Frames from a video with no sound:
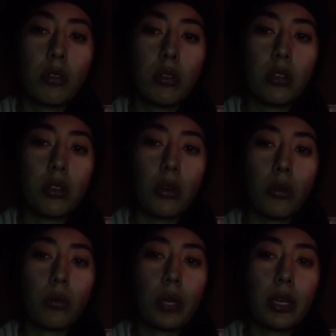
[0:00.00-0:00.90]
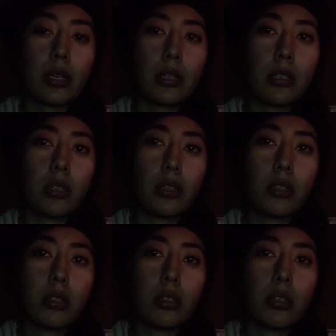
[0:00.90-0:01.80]
you know, like
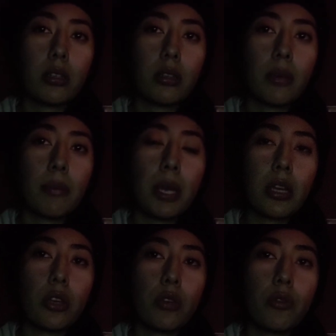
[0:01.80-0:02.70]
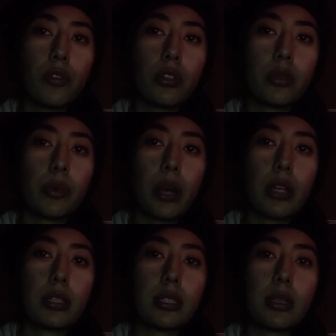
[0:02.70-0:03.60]
make you feel
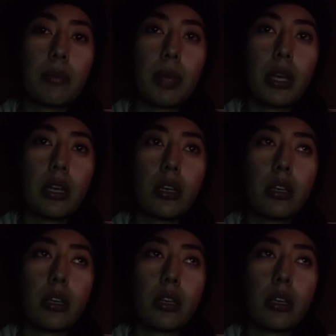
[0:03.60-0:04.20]
depressed and make